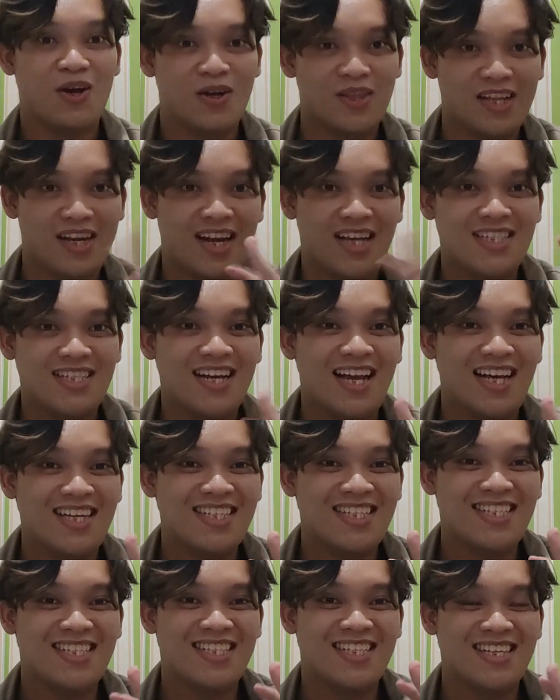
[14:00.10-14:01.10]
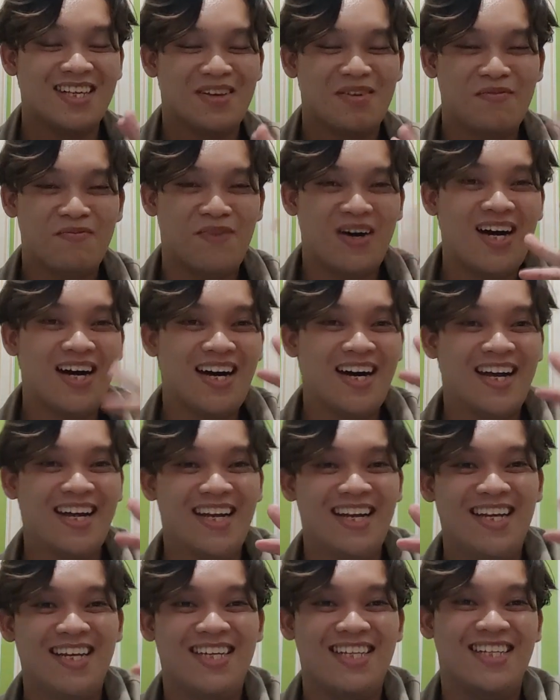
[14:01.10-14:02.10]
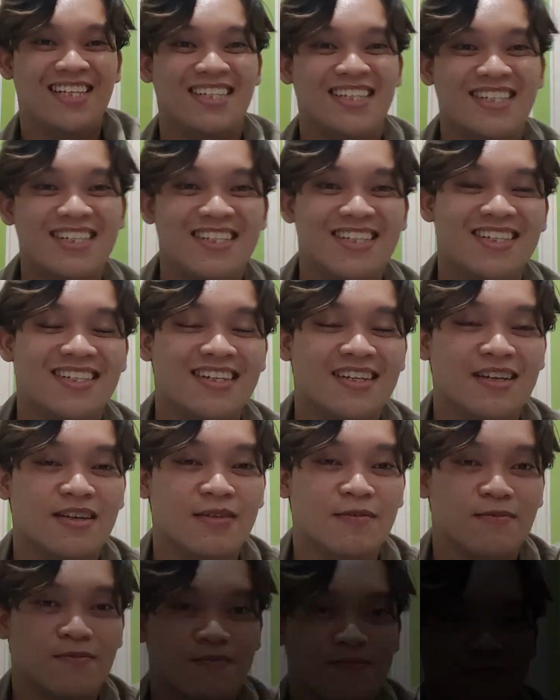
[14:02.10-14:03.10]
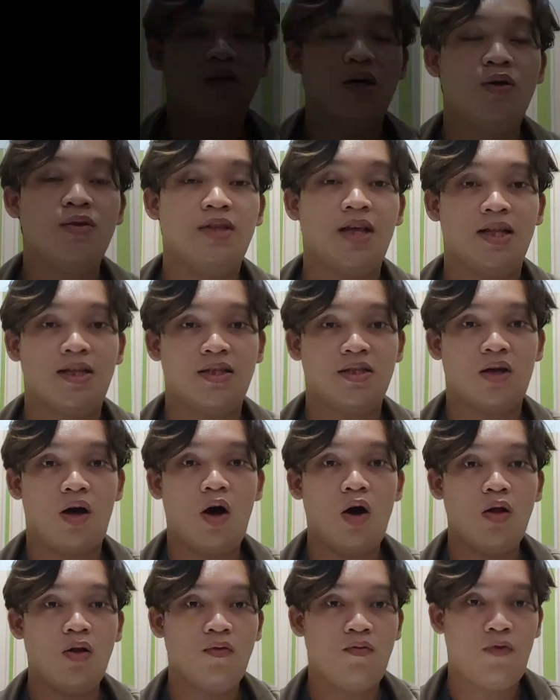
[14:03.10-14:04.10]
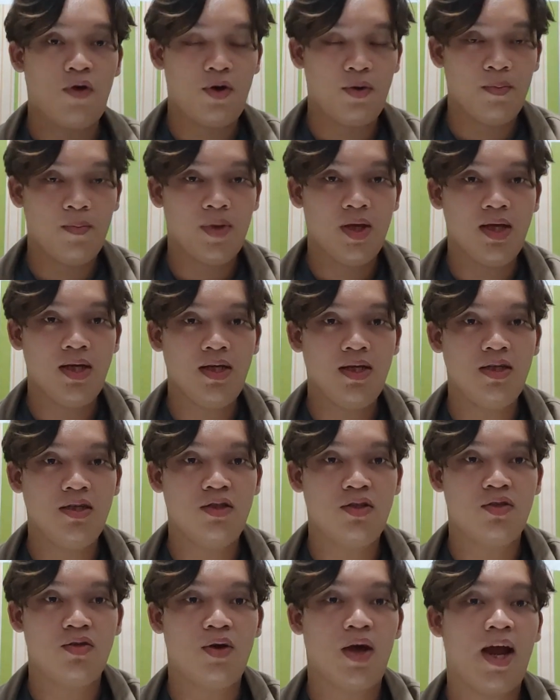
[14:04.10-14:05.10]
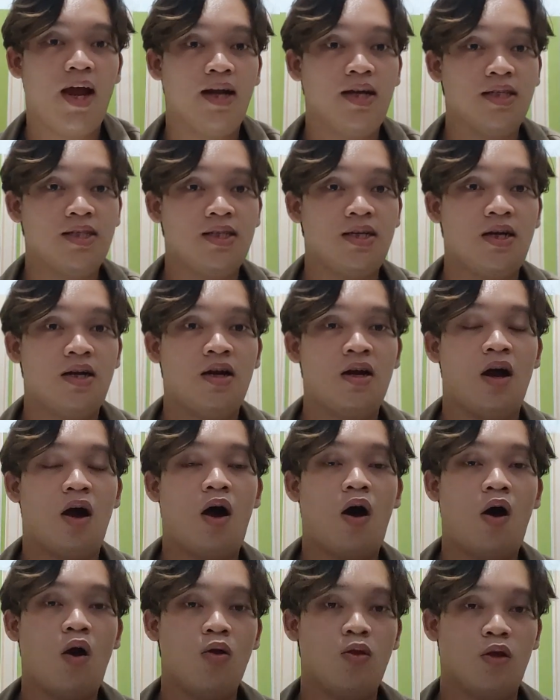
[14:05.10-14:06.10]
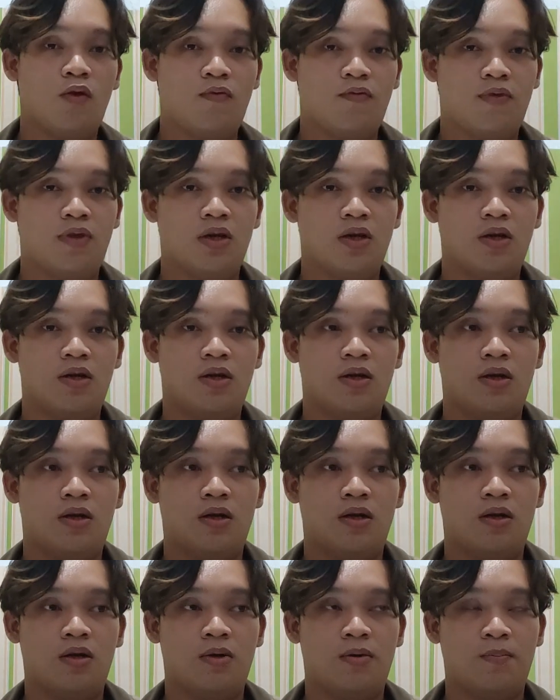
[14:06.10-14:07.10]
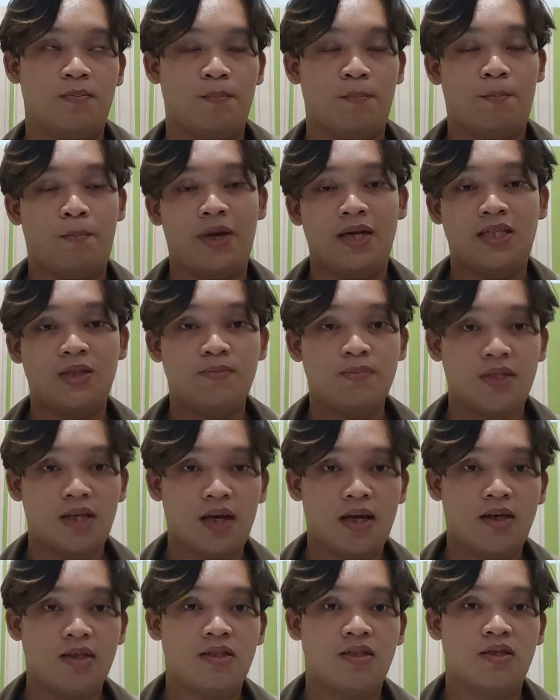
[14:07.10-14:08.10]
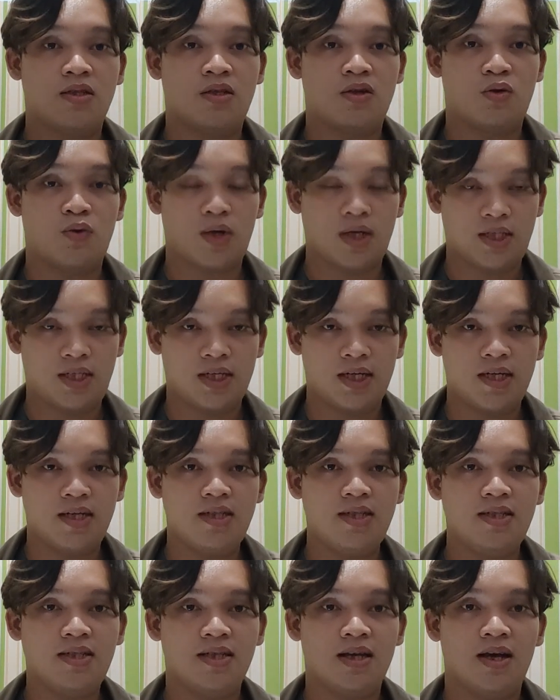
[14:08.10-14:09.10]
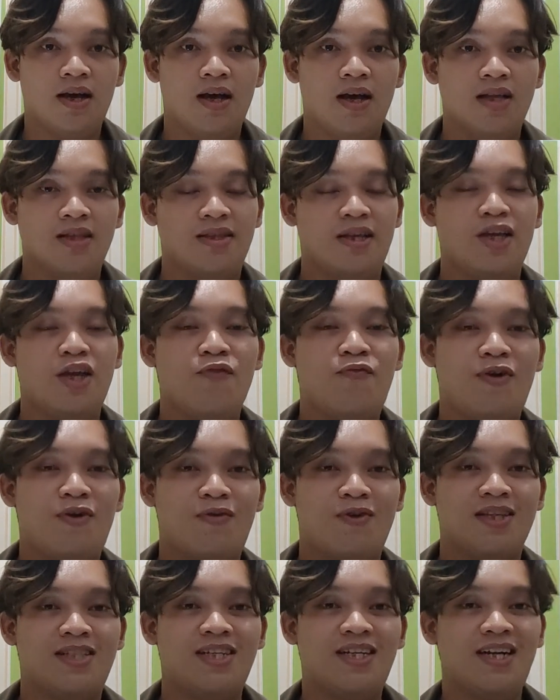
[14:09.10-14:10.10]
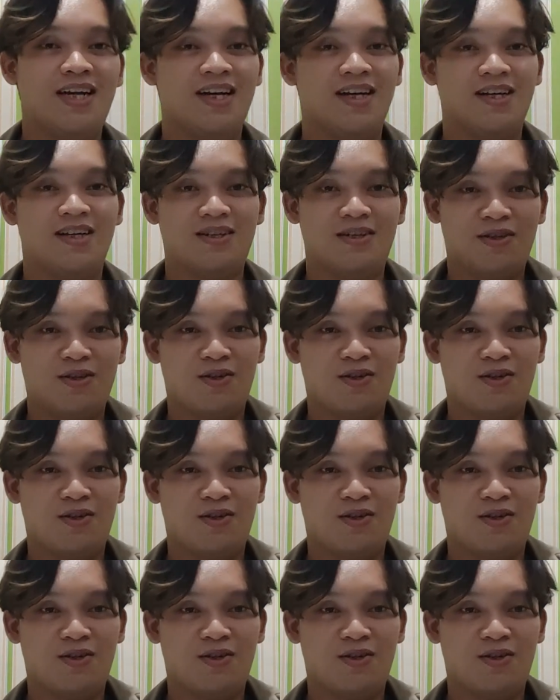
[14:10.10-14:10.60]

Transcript: you on the next class. Bye. So that's all for me to answer all of the midterm test questions. Thank you for watching and